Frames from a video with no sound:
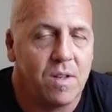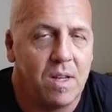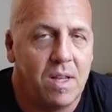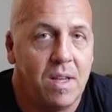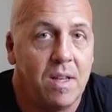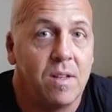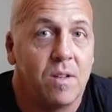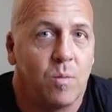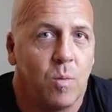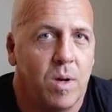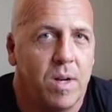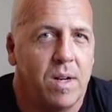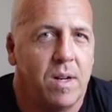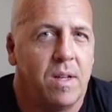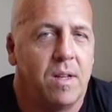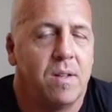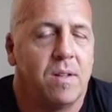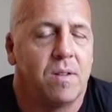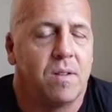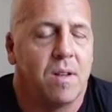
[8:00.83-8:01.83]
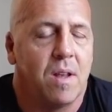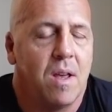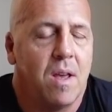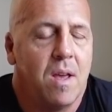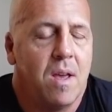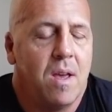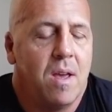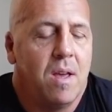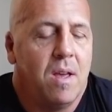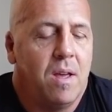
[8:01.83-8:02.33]
is what it is.
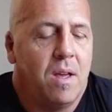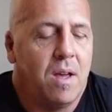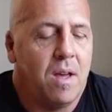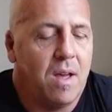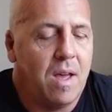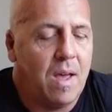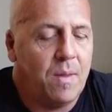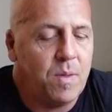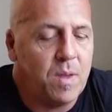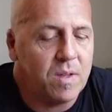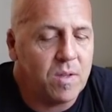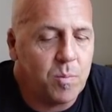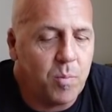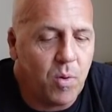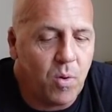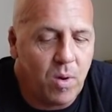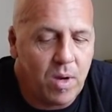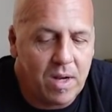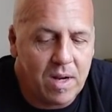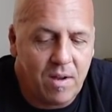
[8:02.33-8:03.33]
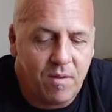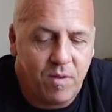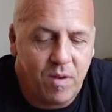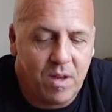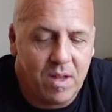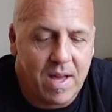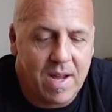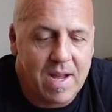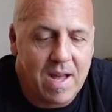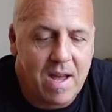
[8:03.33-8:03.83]
At this point, I
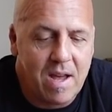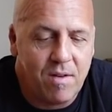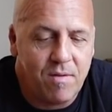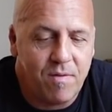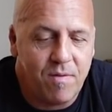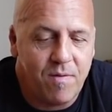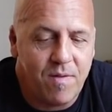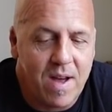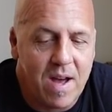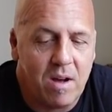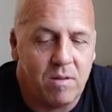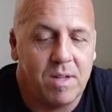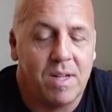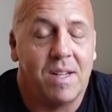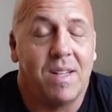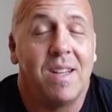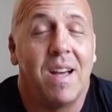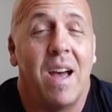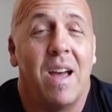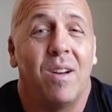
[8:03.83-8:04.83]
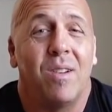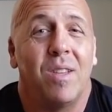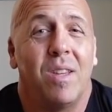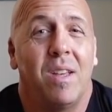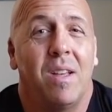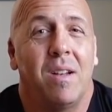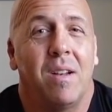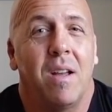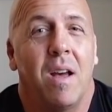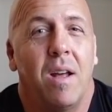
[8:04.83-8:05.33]
feel like I have found and dialed
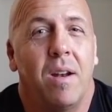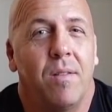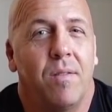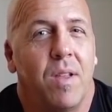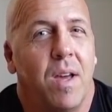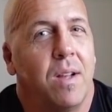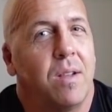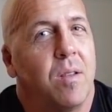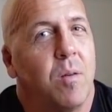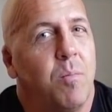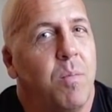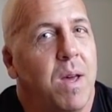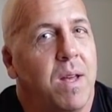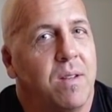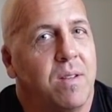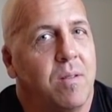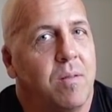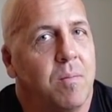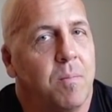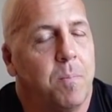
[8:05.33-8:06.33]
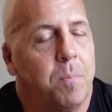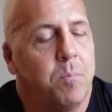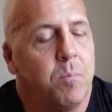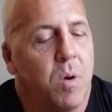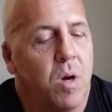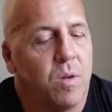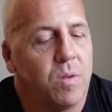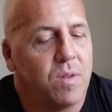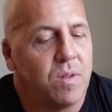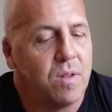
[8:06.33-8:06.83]
in kind of like the best,
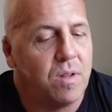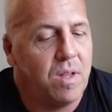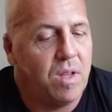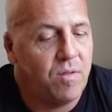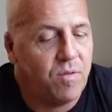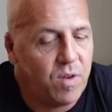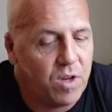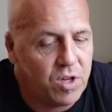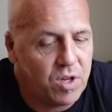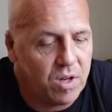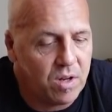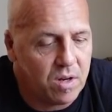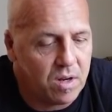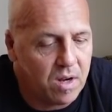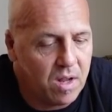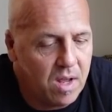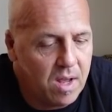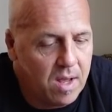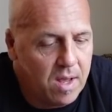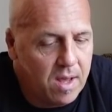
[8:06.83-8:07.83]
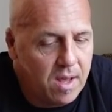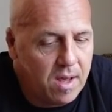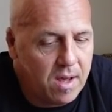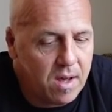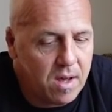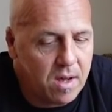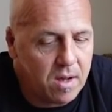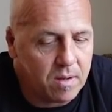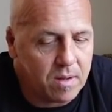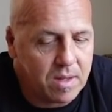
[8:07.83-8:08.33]
most efficient
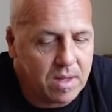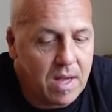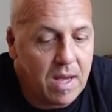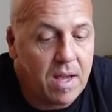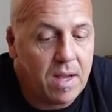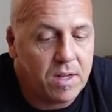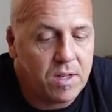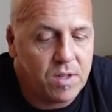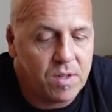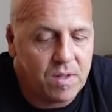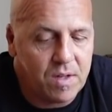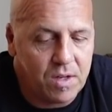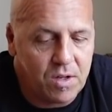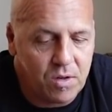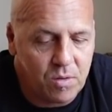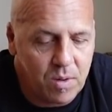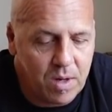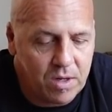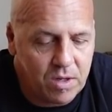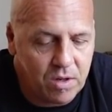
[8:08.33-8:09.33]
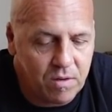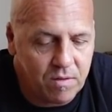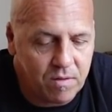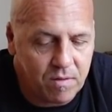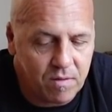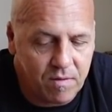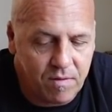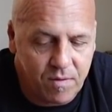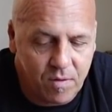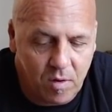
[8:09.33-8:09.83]
cage
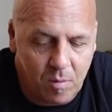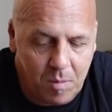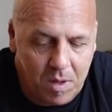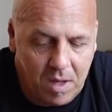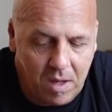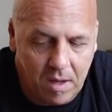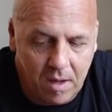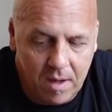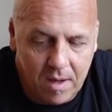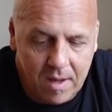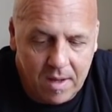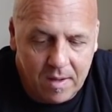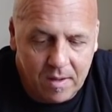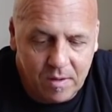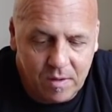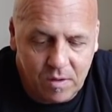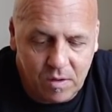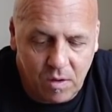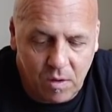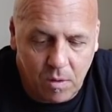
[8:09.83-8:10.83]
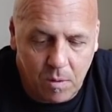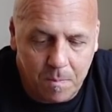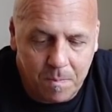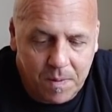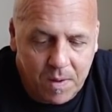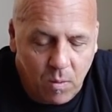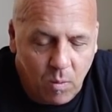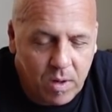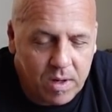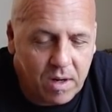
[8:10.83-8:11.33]
situation for me. So
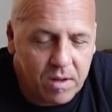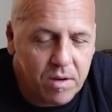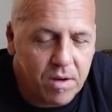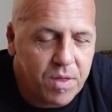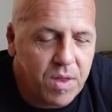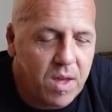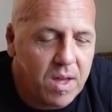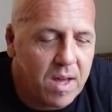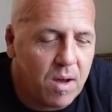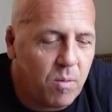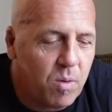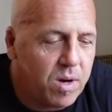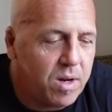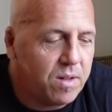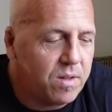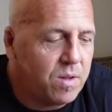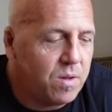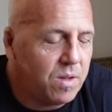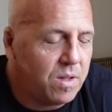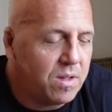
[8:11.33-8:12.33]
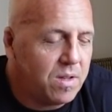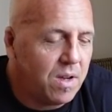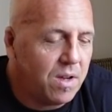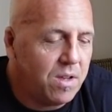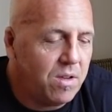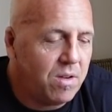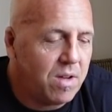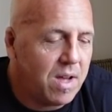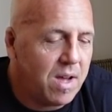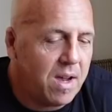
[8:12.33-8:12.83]
one other thing I wanted to tell
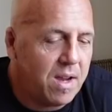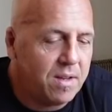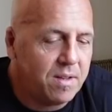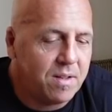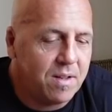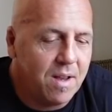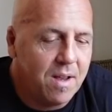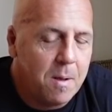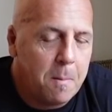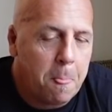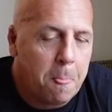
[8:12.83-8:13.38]
you guys,